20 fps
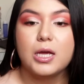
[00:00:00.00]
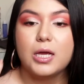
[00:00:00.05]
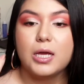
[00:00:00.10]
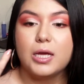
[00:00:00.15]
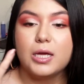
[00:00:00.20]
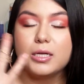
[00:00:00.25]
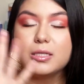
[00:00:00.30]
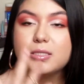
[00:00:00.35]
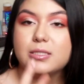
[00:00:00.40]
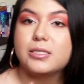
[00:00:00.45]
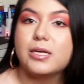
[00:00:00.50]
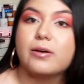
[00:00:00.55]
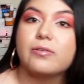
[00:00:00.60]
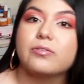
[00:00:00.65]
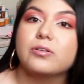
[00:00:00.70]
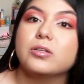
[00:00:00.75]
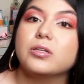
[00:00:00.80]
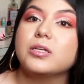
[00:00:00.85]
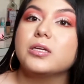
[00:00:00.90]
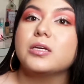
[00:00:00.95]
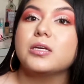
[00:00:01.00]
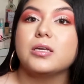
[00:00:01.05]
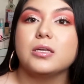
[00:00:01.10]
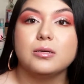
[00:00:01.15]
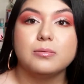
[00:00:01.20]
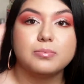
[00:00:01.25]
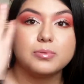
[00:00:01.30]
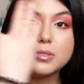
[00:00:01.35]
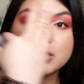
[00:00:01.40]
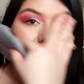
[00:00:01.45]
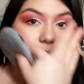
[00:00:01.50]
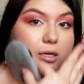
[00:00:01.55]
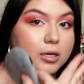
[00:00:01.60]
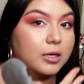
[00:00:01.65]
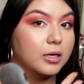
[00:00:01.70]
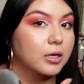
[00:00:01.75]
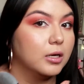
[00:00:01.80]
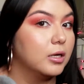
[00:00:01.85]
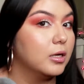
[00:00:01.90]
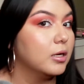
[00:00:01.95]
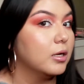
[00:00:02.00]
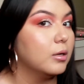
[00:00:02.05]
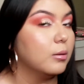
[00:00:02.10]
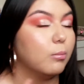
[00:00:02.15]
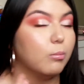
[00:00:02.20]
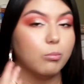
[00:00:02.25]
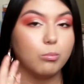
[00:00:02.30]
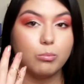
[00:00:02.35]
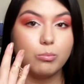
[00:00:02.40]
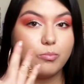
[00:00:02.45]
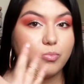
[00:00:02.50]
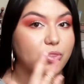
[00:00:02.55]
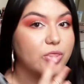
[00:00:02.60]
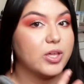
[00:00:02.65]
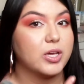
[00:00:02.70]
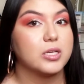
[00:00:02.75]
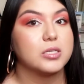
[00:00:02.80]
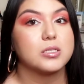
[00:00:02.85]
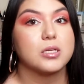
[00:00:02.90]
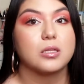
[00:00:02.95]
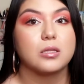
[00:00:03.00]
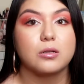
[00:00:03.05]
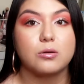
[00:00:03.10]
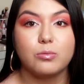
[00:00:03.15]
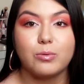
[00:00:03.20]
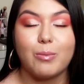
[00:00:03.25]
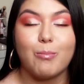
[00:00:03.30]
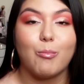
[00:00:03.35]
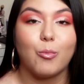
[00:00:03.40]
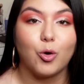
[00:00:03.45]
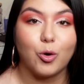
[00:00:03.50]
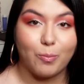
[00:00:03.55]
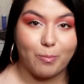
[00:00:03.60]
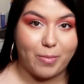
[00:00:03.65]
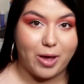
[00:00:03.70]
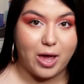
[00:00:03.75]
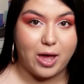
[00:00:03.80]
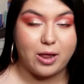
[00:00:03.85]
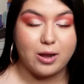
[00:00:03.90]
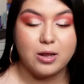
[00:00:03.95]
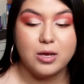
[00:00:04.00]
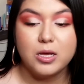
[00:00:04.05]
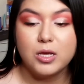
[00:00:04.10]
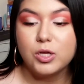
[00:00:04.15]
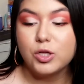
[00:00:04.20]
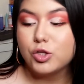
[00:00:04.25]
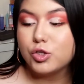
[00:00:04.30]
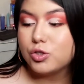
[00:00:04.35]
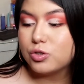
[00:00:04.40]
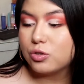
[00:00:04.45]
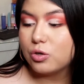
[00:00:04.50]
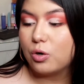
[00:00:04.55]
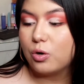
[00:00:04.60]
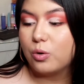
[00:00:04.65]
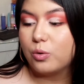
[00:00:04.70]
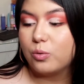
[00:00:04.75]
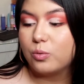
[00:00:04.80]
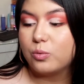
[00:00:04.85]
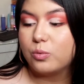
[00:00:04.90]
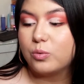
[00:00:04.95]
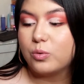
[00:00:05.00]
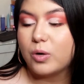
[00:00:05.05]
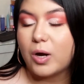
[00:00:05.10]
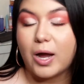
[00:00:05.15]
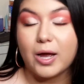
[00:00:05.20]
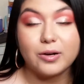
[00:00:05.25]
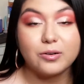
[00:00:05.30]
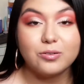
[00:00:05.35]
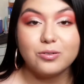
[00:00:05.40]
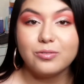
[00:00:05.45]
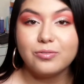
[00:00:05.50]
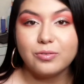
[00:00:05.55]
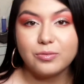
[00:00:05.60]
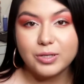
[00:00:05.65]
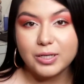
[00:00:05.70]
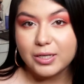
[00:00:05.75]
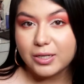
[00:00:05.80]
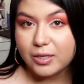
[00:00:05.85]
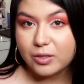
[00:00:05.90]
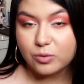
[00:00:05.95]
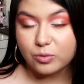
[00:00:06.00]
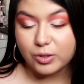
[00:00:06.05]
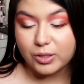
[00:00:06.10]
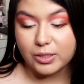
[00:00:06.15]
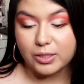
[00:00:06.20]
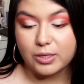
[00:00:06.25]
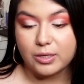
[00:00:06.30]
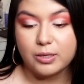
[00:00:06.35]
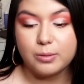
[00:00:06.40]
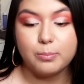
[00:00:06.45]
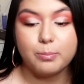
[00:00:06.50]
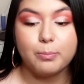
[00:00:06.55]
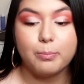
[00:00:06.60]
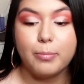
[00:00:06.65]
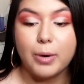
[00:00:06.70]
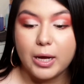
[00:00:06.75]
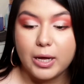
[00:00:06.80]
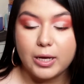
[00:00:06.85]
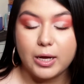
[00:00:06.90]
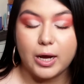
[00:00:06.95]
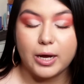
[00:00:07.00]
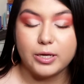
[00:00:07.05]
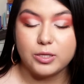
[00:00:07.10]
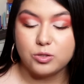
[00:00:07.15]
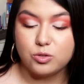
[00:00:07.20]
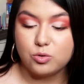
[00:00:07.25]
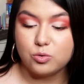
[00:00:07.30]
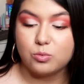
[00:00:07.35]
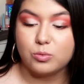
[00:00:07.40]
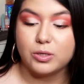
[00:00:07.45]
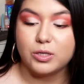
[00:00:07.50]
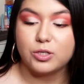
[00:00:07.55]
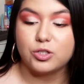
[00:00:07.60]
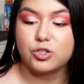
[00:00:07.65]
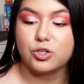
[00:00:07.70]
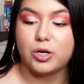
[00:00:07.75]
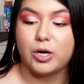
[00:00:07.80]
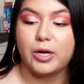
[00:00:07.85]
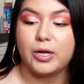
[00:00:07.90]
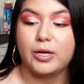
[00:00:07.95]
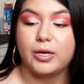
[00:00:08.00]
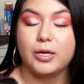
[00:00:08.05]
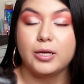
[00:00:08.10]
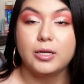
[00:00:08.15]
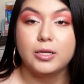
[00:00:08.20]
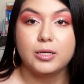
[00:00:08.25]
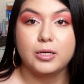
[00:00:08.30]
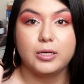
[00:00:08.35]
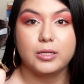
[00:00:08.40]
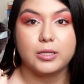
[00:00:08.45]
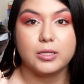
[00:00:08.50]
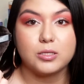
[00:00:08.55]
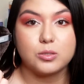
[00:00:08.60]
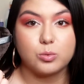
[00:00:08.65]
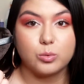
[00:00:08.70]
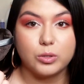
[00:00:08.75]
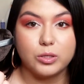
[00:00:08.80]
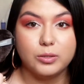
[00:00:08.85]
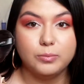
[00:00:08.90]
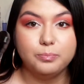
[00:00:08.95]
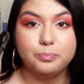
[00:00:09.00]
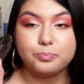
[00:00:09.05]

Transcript: it definitely keeps things a little bit more matte. So I don't know if I'm gonna get oily, but I do want to try this one,